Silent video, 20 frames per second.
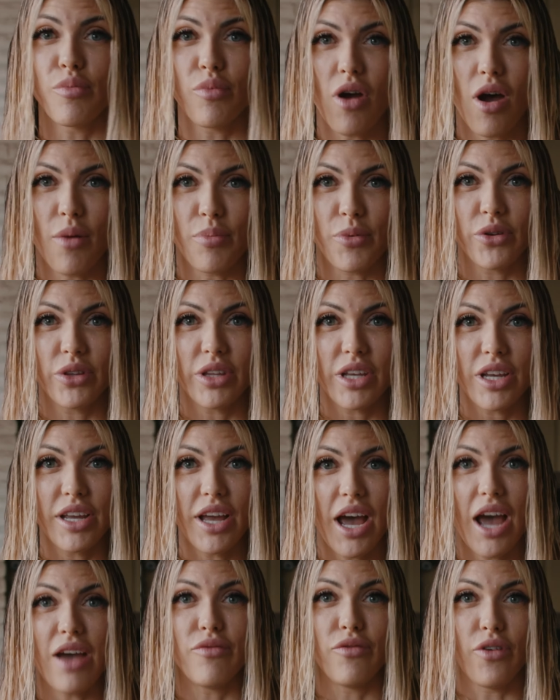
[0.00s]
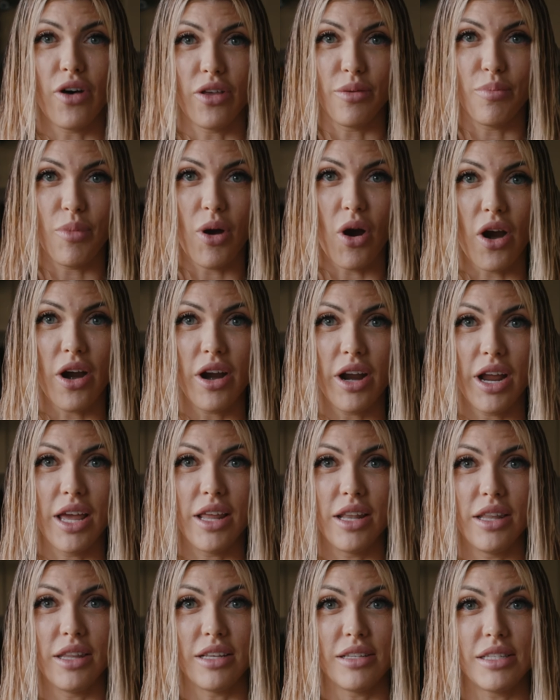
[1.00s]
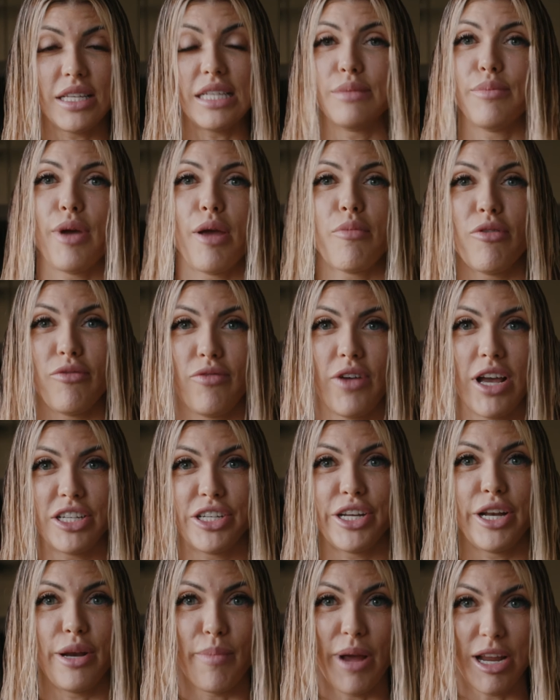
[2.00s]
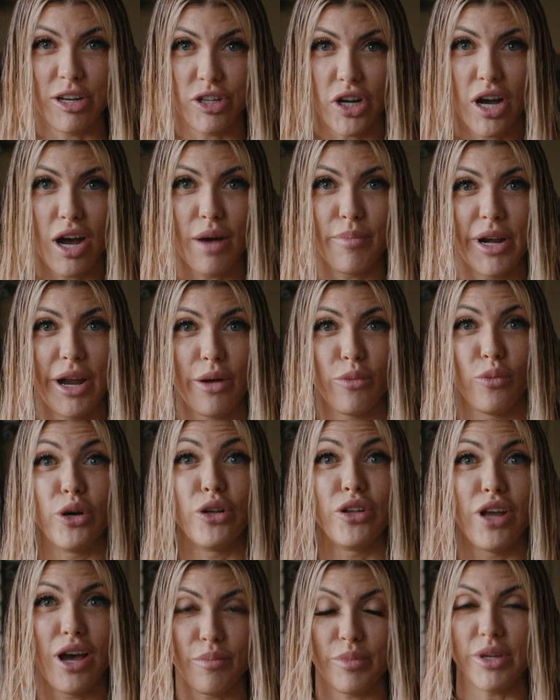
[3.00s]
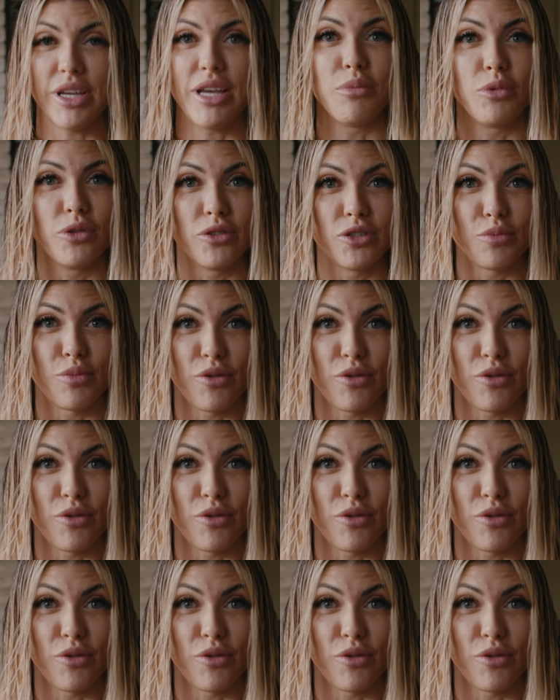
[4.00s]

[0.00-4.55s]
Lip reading: properly, I fall apart, and this is my profession and my job, and I will not be able to